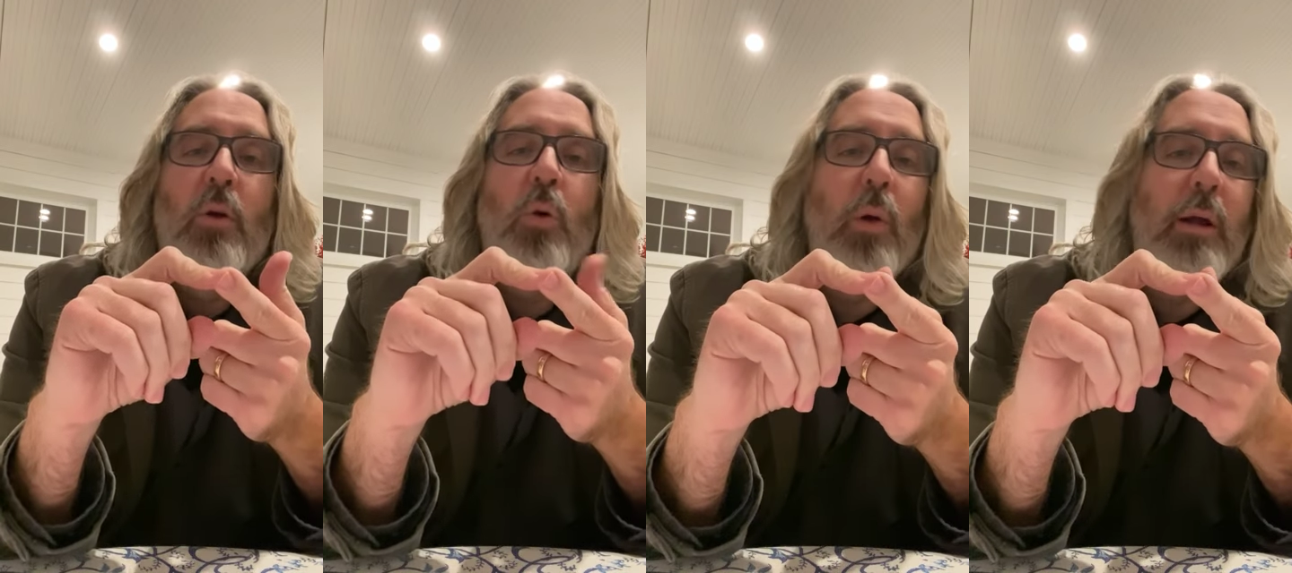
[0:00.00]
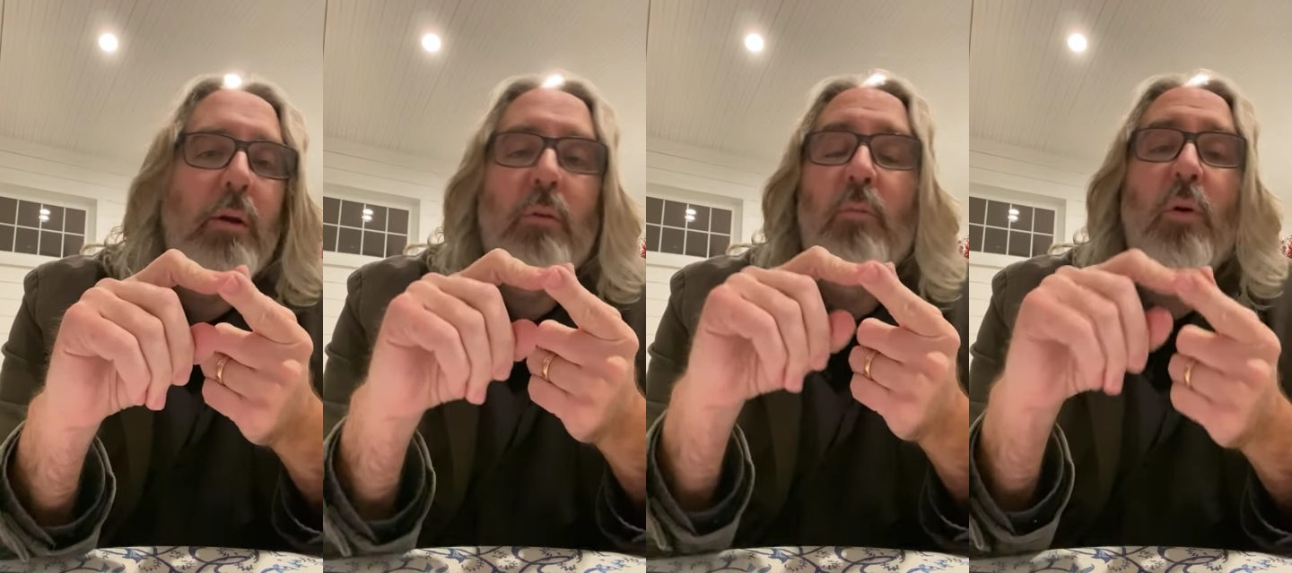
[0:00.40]

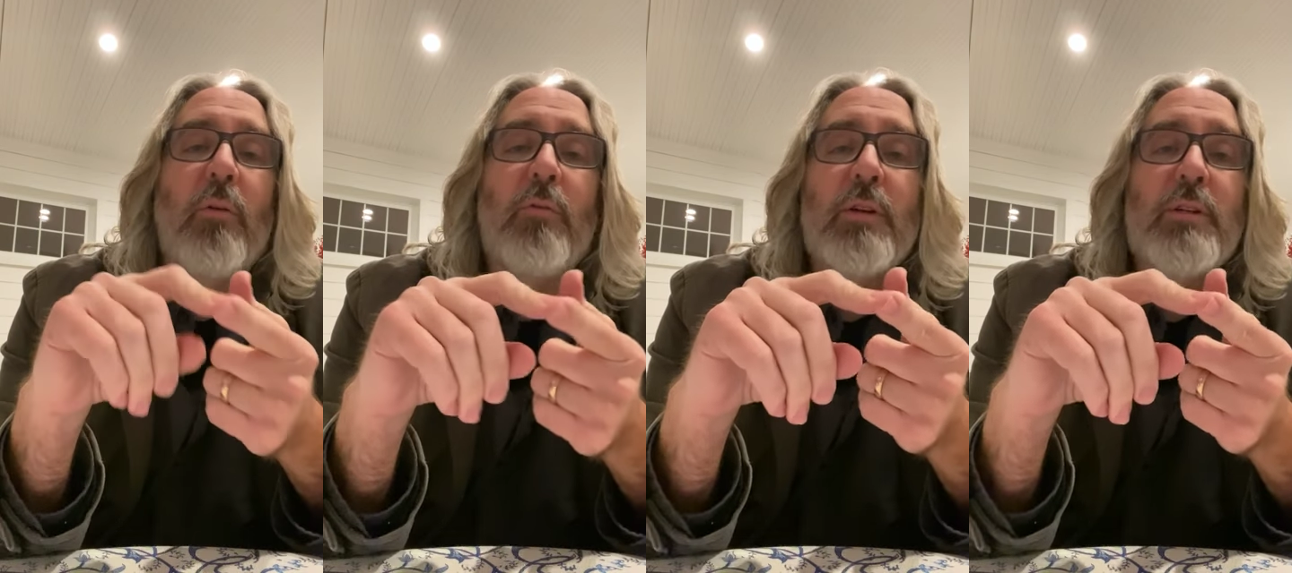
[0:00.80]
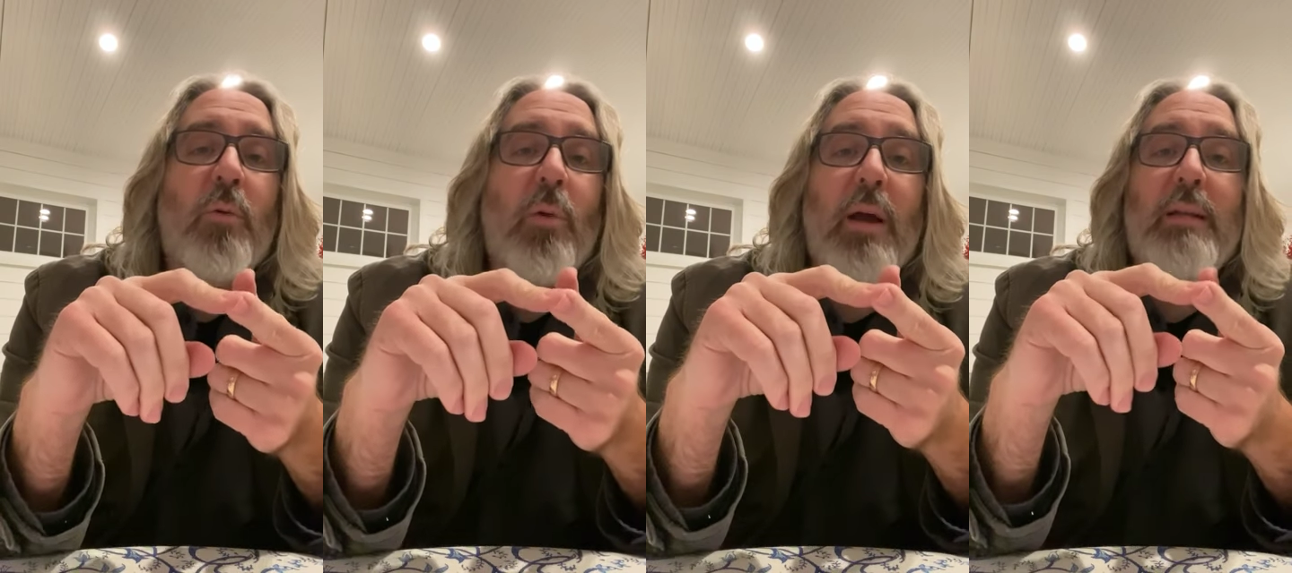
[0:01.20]
quicker, more
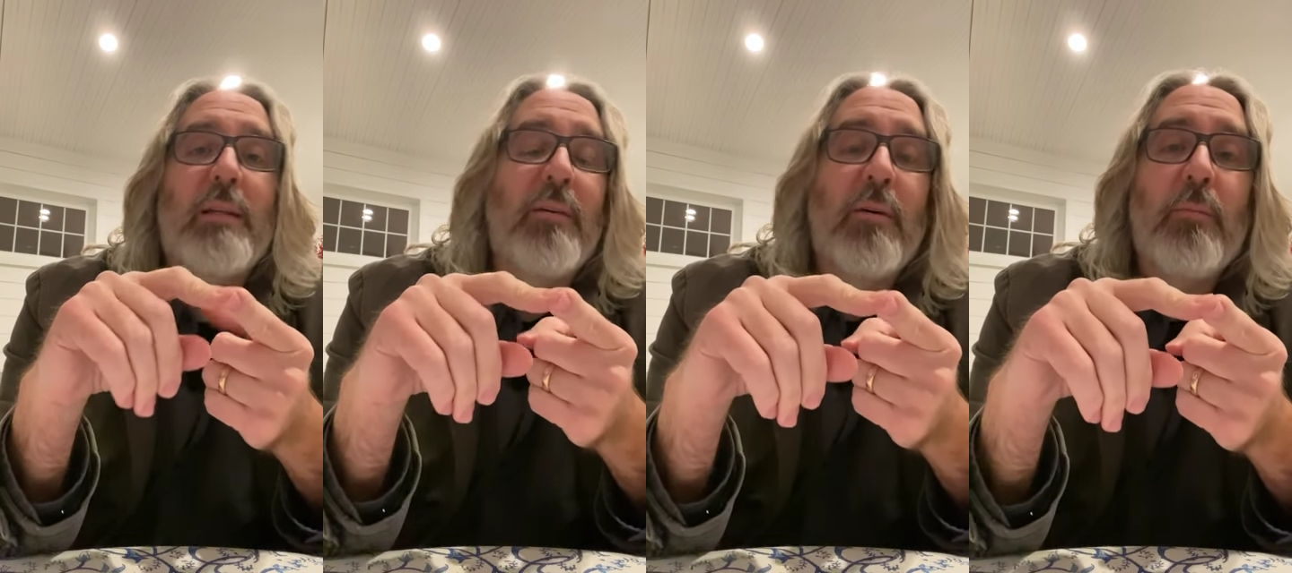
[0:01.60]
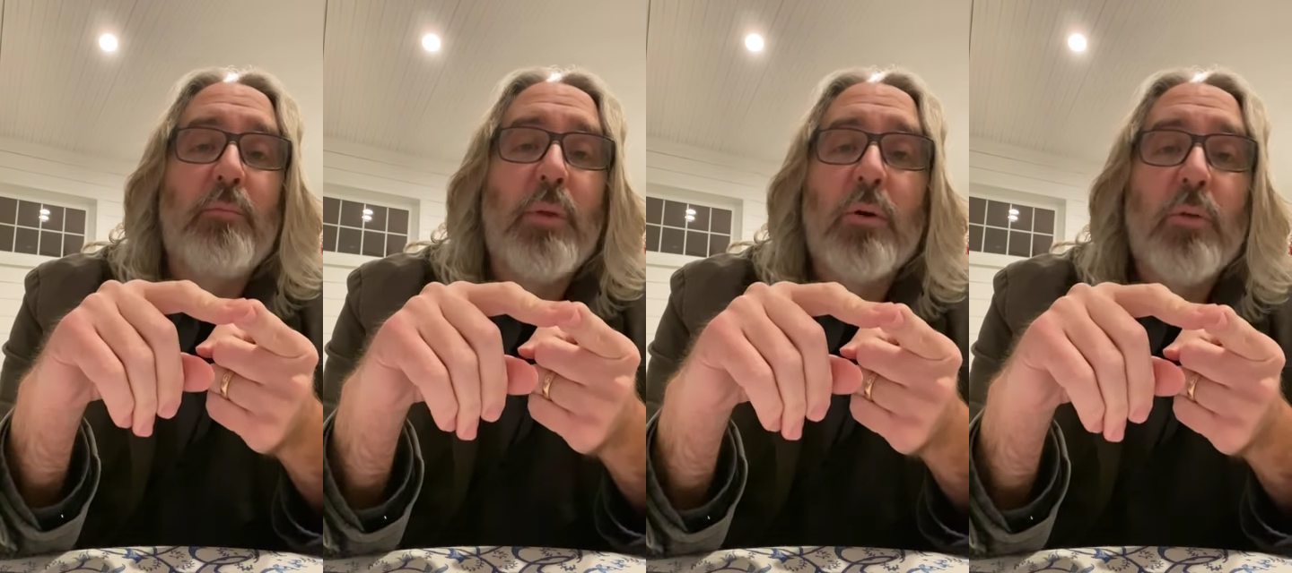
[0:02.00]
efficient way to
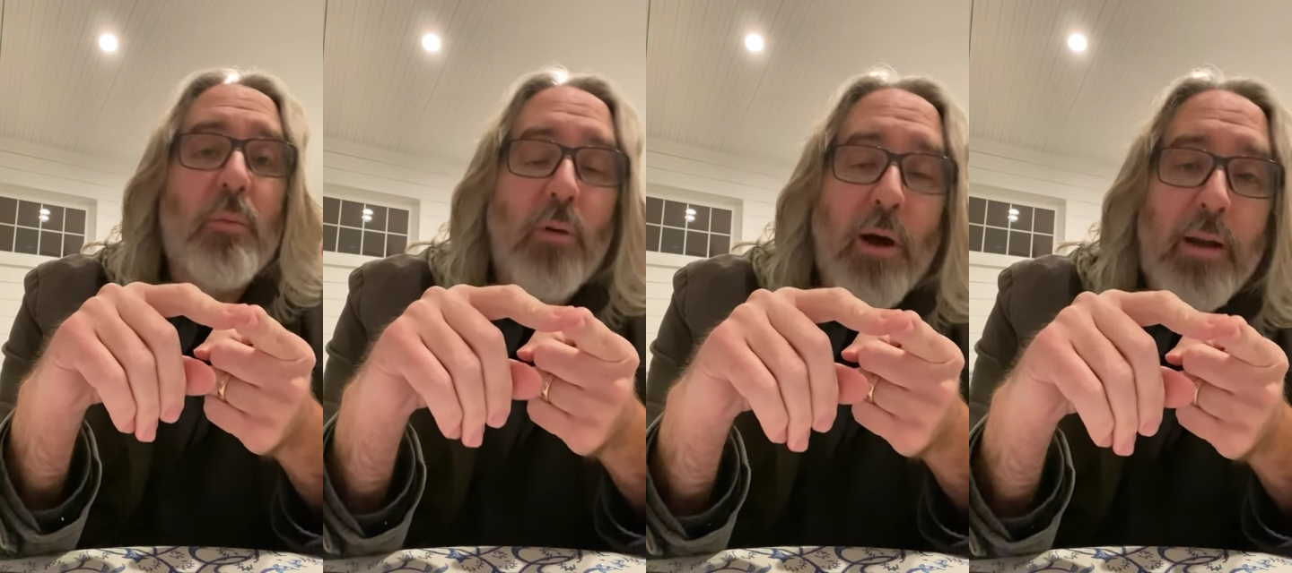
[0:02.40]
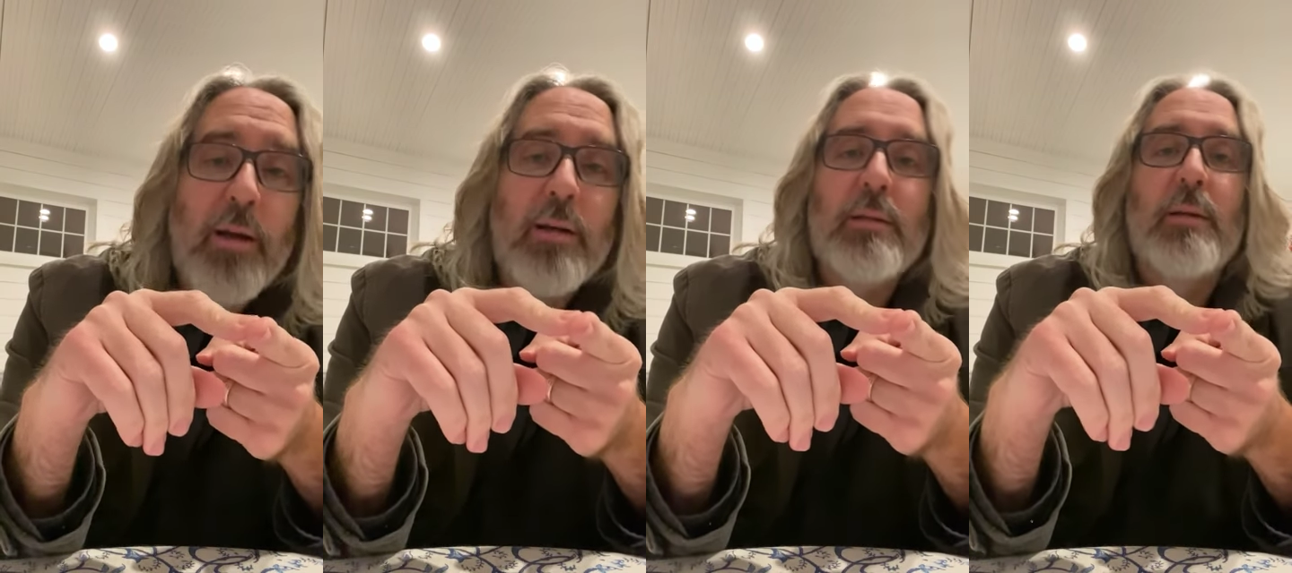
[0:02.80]
build the
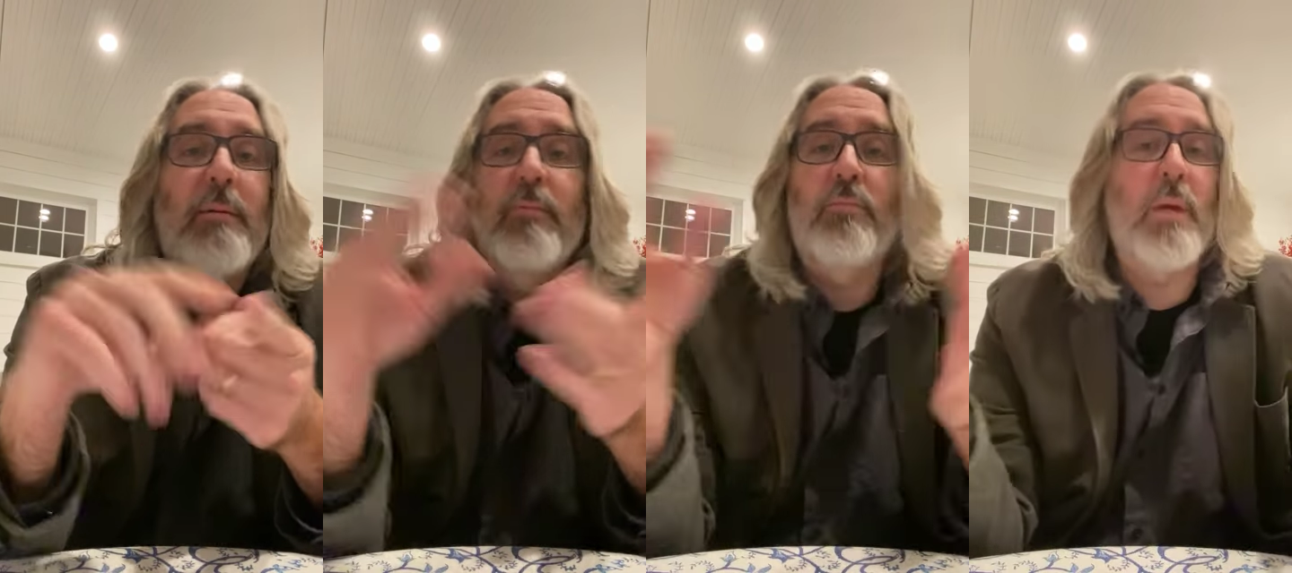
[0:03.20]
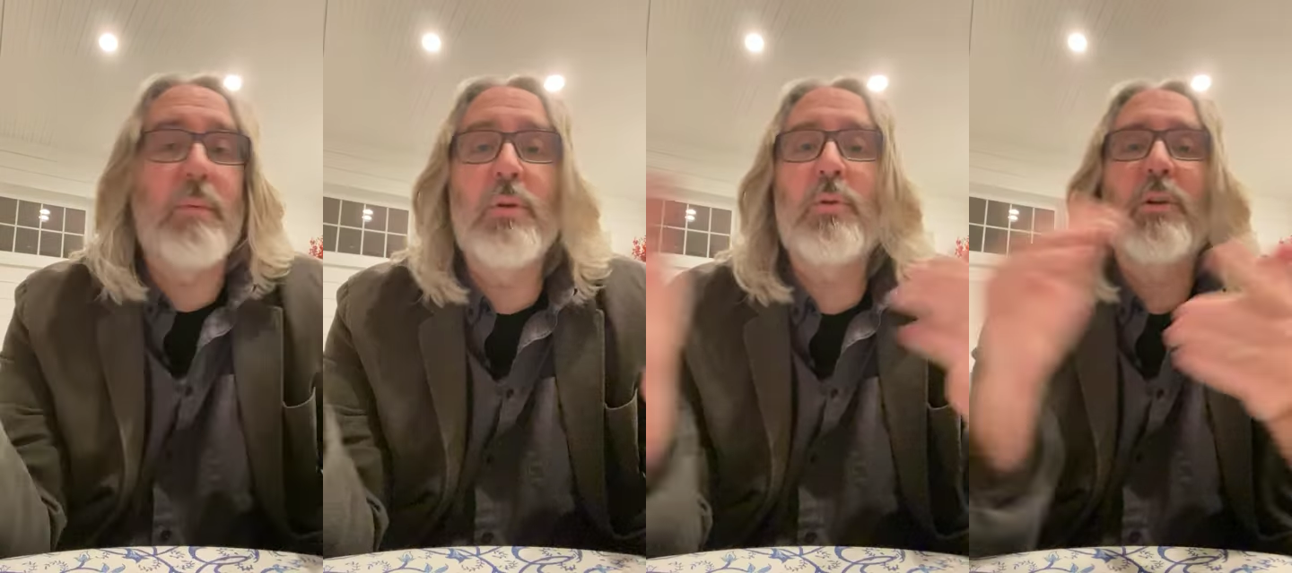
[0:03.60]
product,
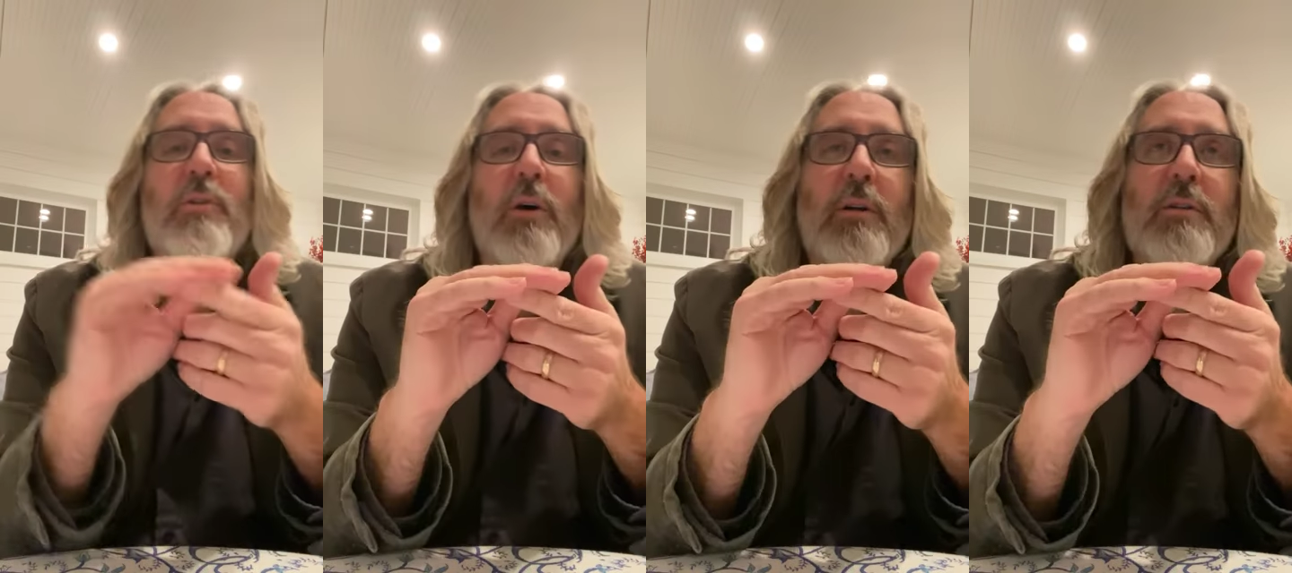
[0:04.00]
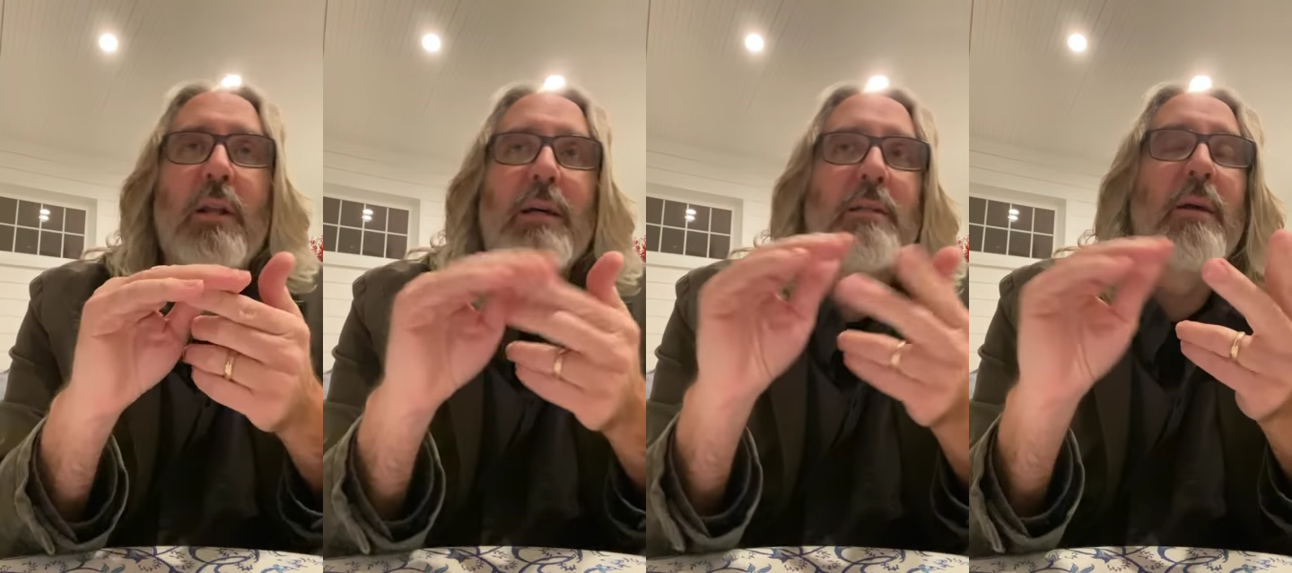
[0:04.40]
maybe you can charge
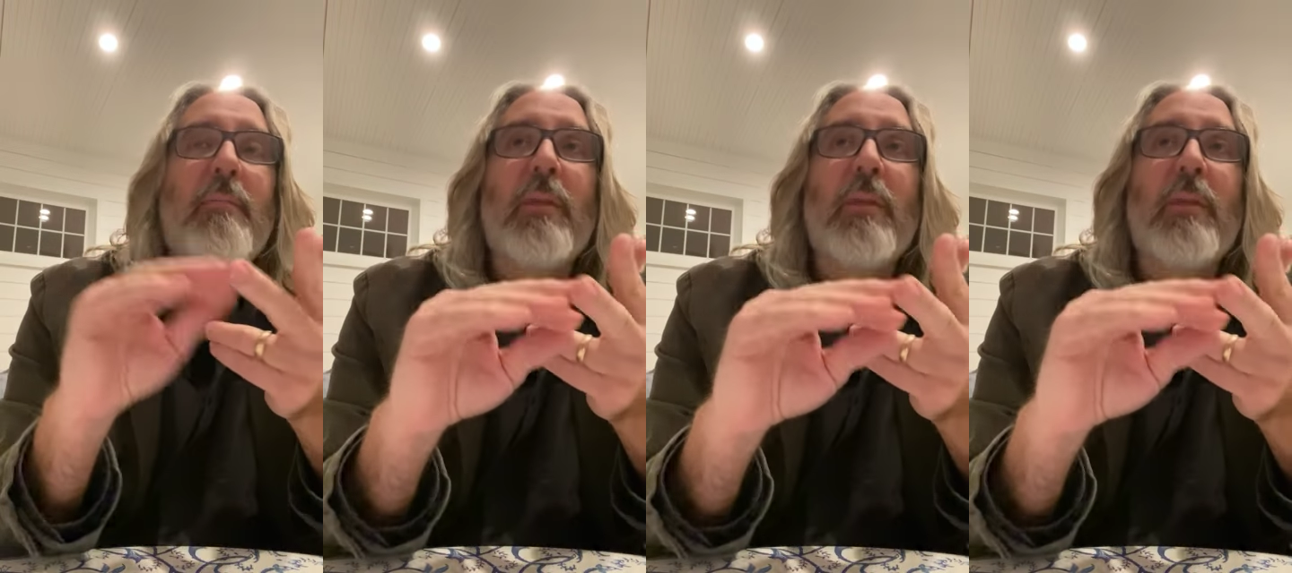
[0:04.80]
less.